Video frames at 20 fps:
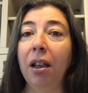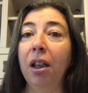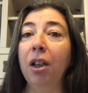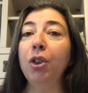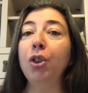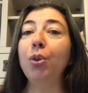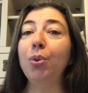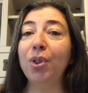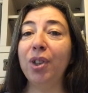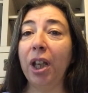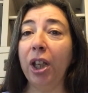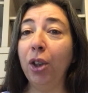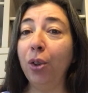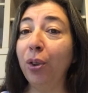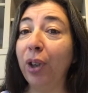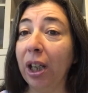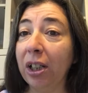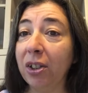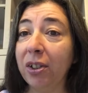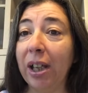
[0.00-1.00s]
Choose that you
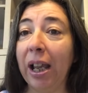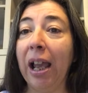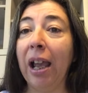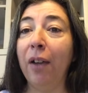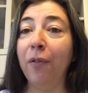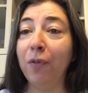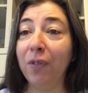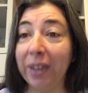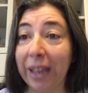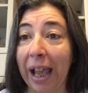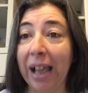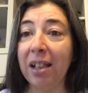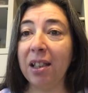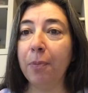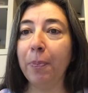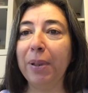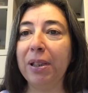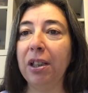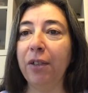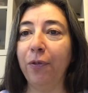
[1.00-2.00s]
get to have that
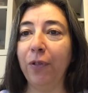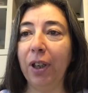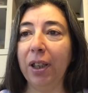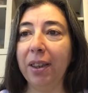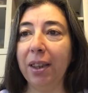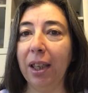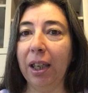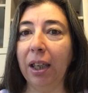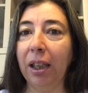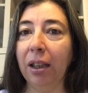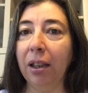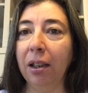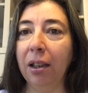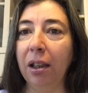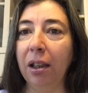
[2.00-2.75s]
specific thing.